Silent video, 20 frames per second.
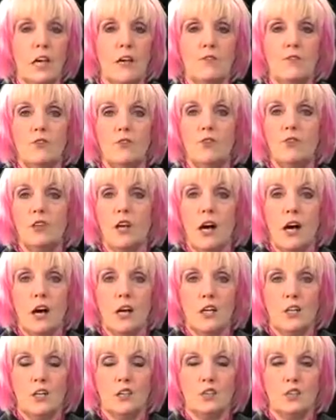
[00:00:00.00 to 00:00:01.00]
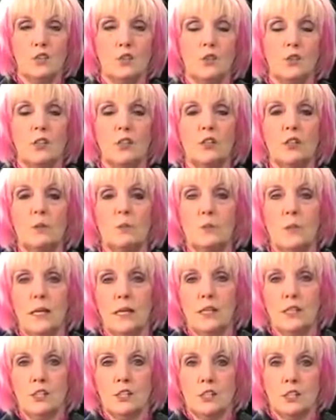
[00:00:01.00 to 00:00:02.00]
If you're an artist, you get your
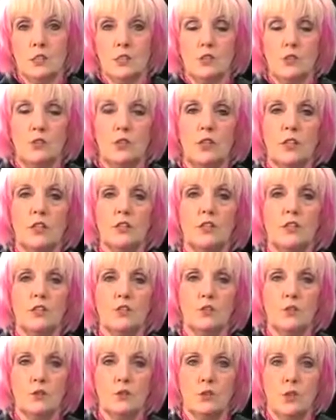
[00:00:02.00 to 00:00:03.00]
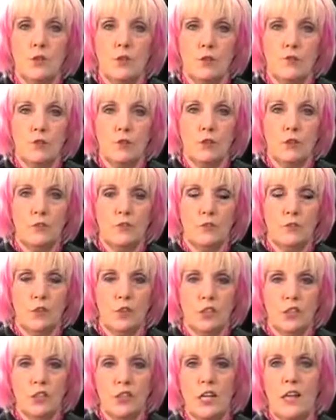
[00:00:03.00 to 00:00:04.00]
mansion, you get a studio fully
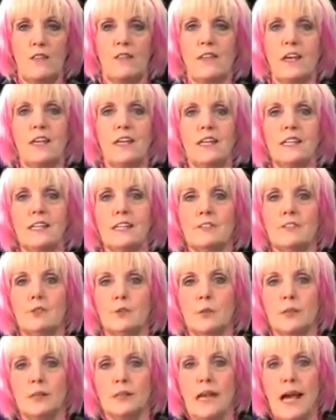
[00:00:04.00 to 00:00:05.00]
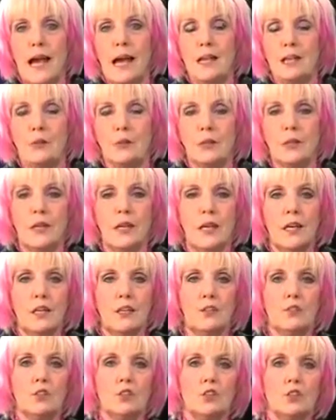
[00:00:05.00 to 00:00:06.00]
furnished, and then he gives you a gallery,
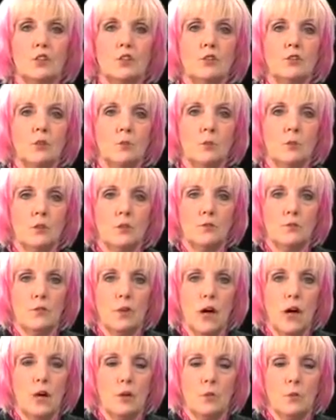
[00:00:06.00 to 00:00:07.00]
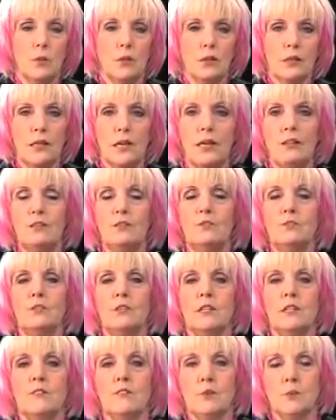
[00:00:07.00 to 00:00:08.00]
you show your beautiful artwork, and
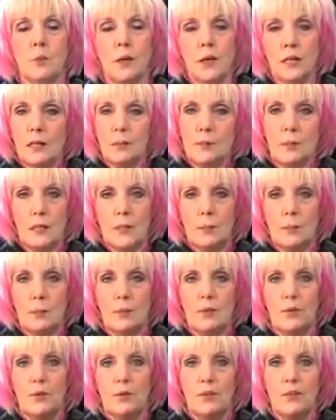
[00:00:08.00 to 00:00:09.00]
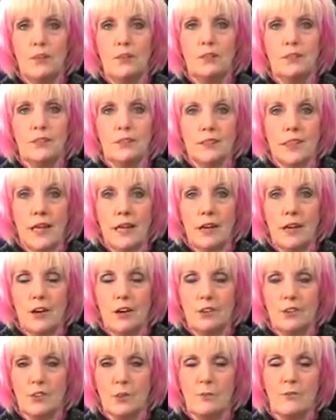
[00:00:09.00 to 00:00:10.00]
you give it away to people. Isn't that
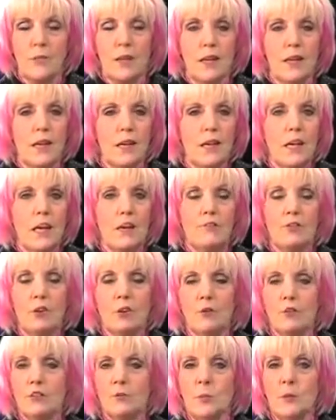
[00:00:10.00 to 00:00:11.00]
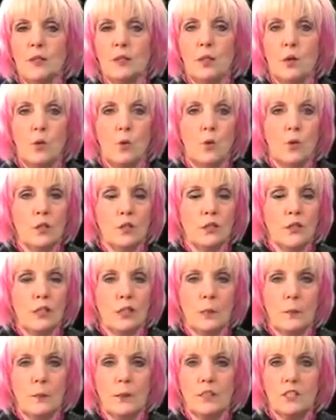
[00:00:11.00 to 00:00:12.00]
awesome? If you always wanted a horse,
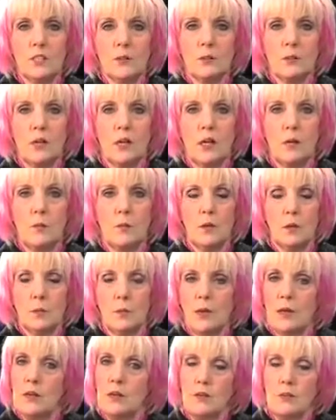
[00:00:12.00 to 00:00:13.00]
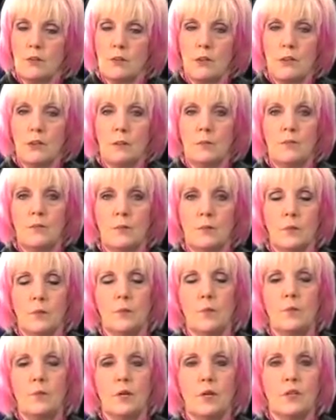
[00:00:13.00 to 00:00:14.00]
like I mentioned on one of my other
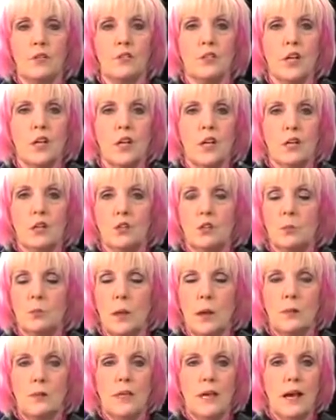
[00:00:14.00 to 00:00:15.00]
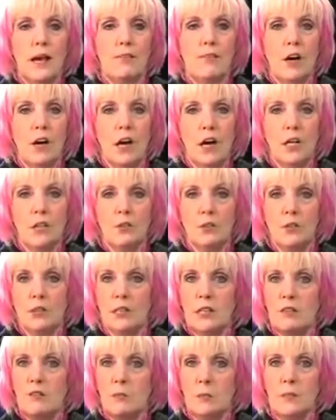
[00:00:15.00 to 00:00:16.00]
reports, you probably have
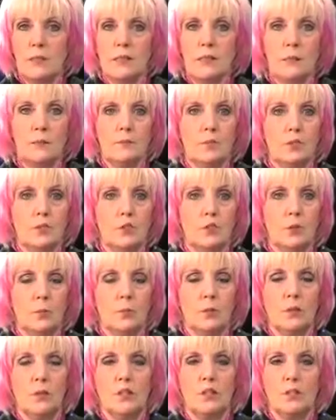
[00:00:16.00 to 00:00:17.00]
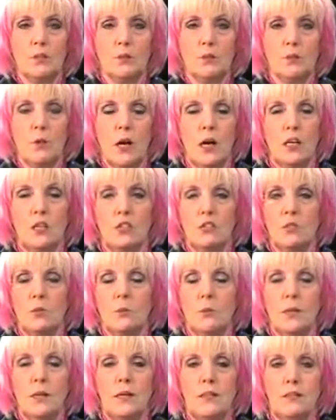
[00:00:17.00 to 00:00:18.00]
100, and everybody comes to your place to ride
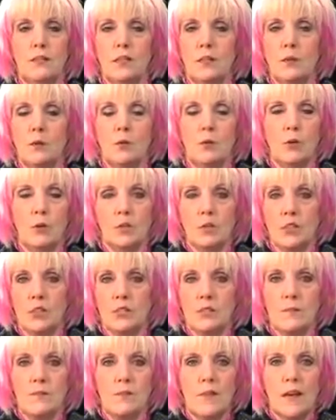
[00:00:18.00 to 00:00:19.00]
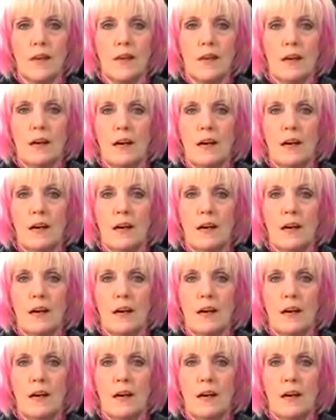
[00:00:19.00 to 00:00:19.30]
your amazing horses.